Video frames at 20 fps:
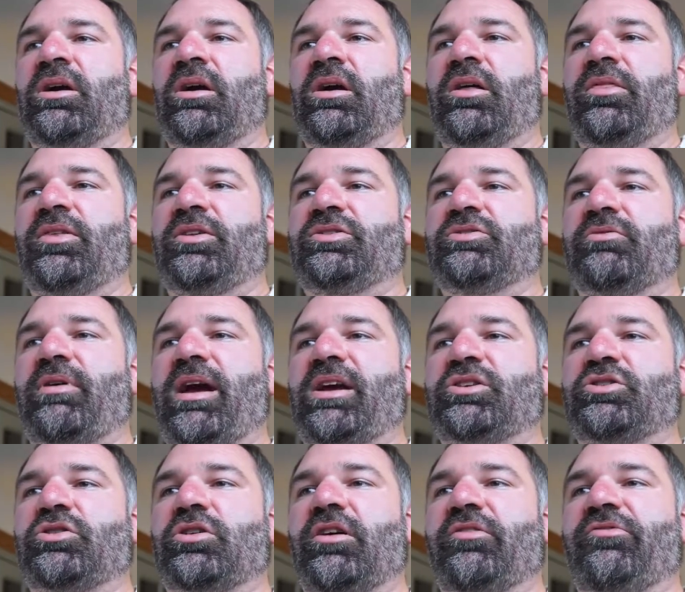The
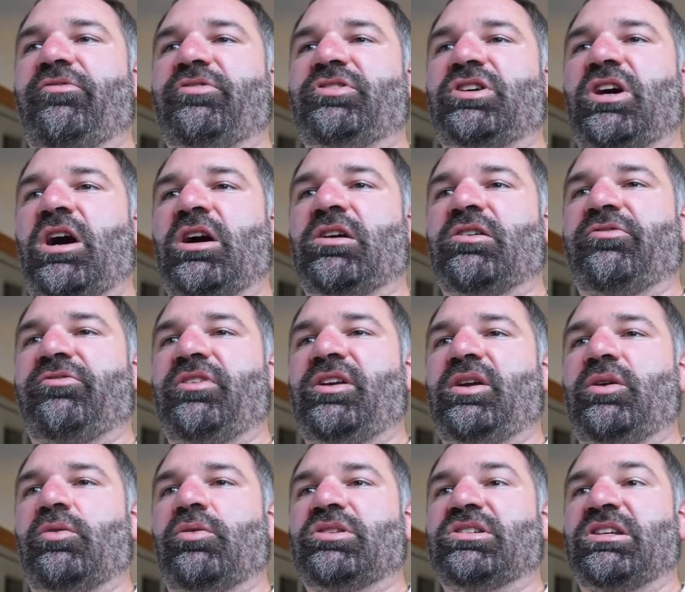director of photography
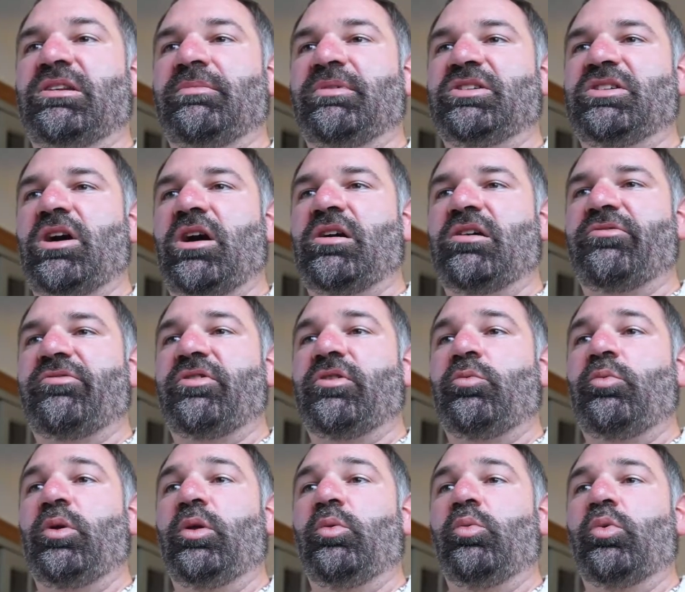or cinematographer
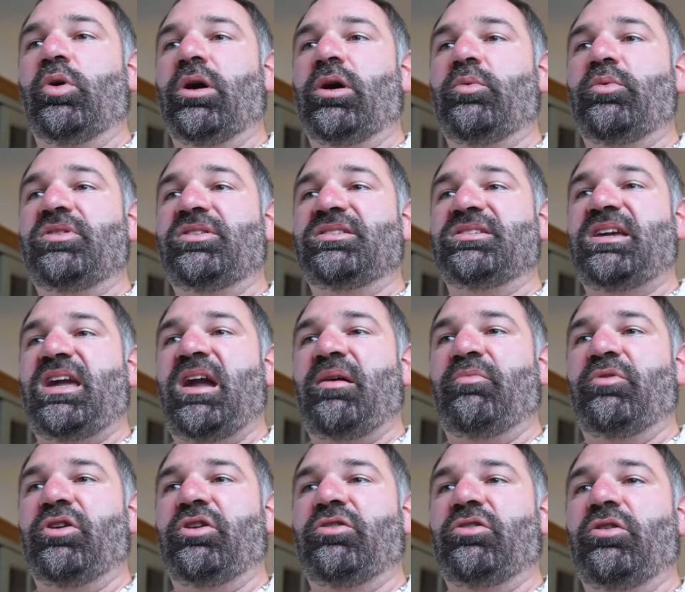will work with his
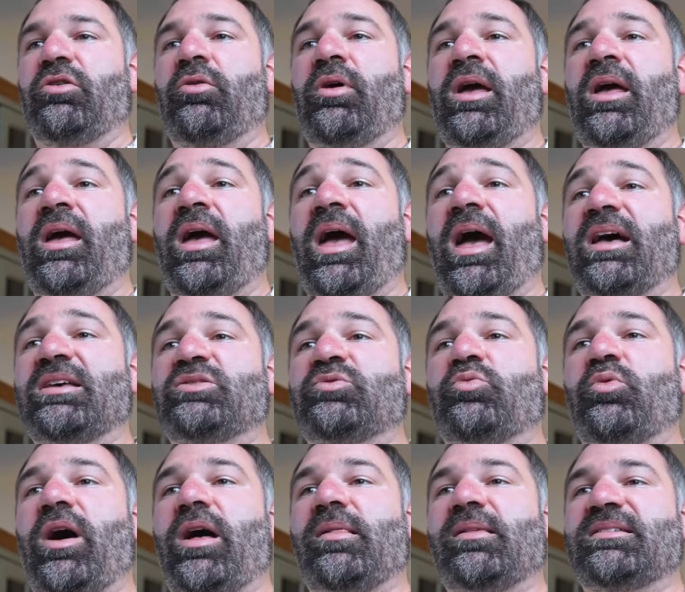camera crew as
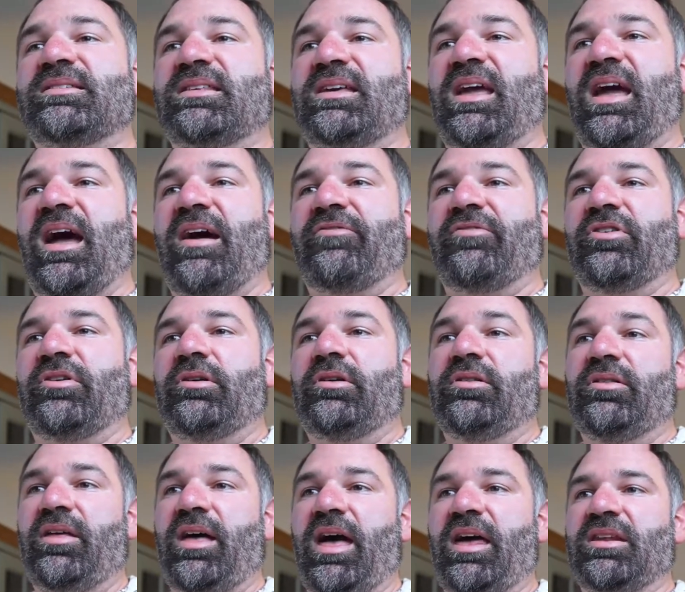well as the gaffer,
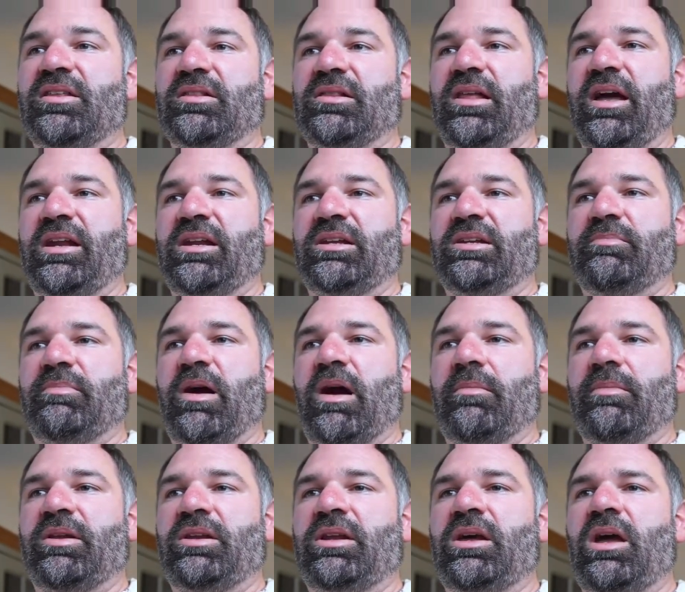the head of the lighting
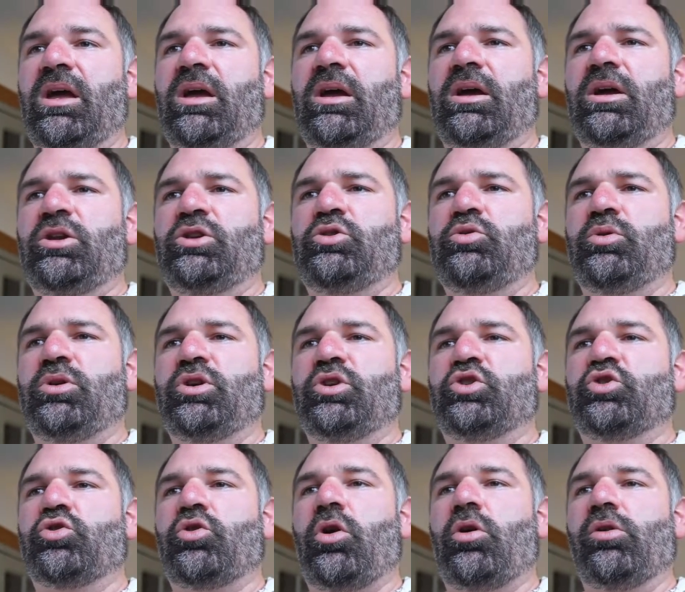department, to
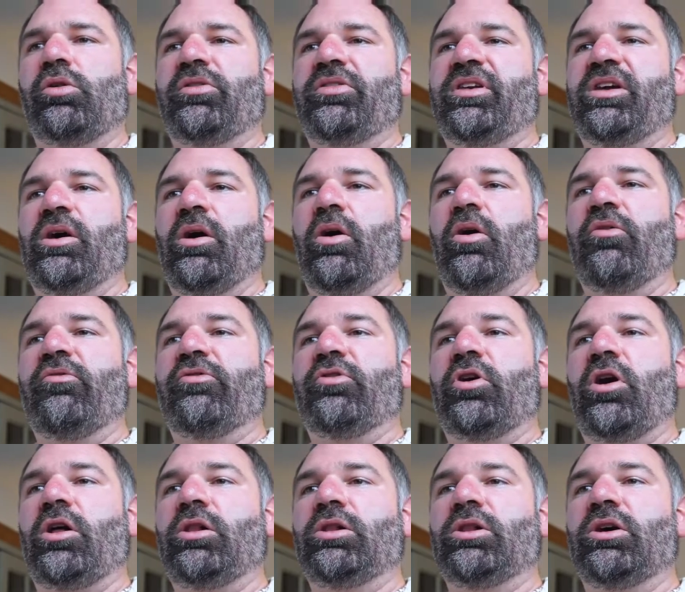control the
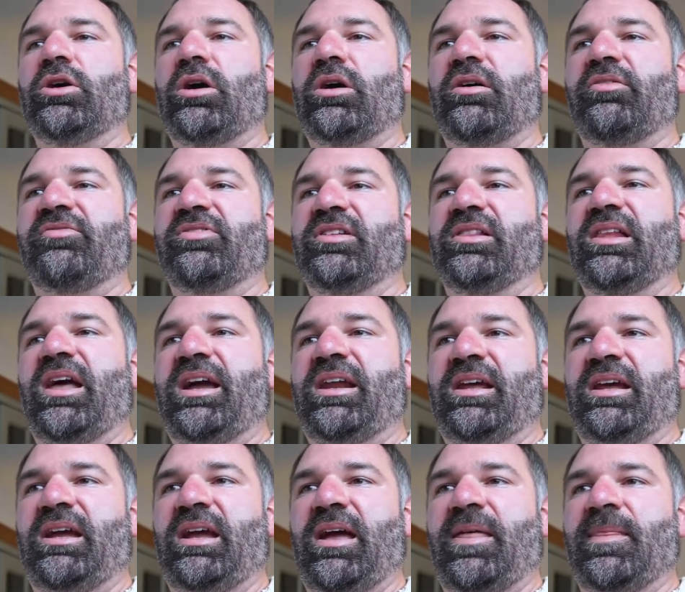overall look of the
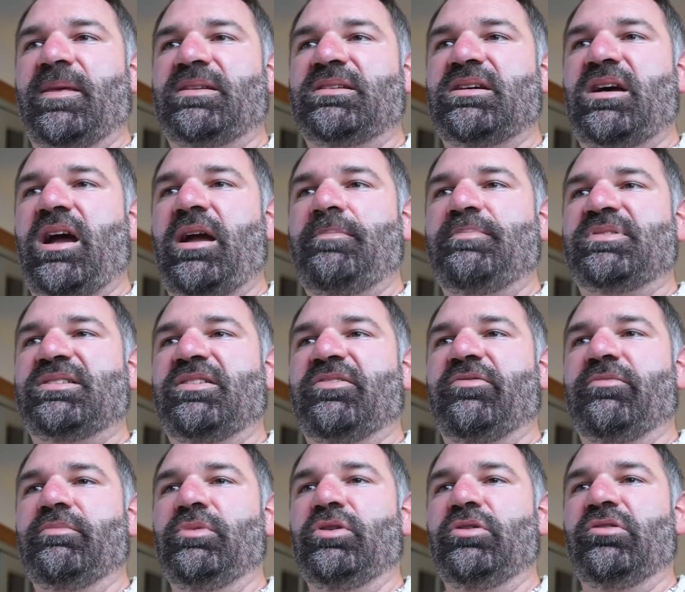lighting and the types of
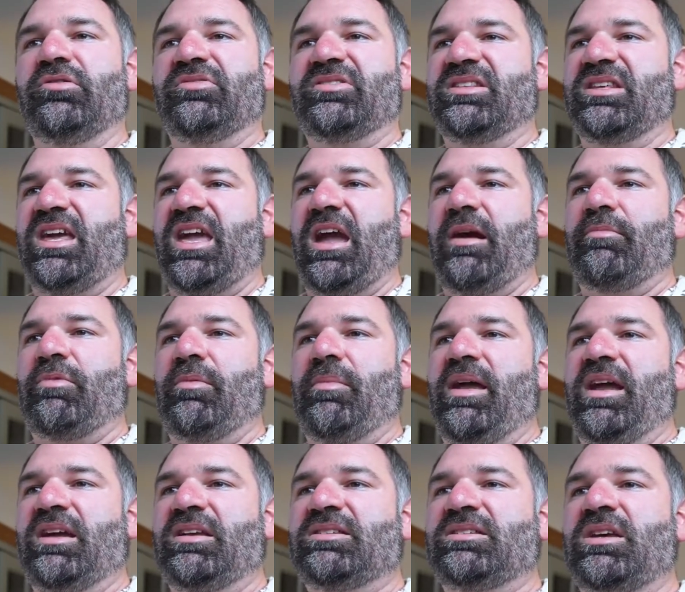moves the camera
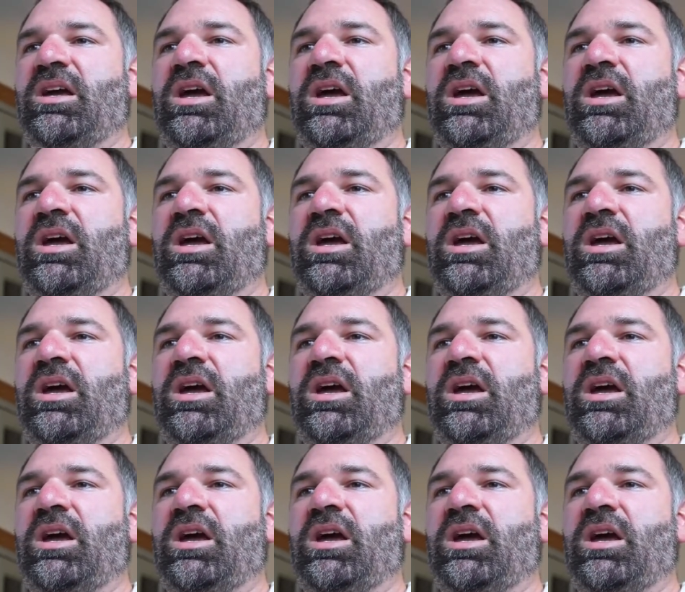makes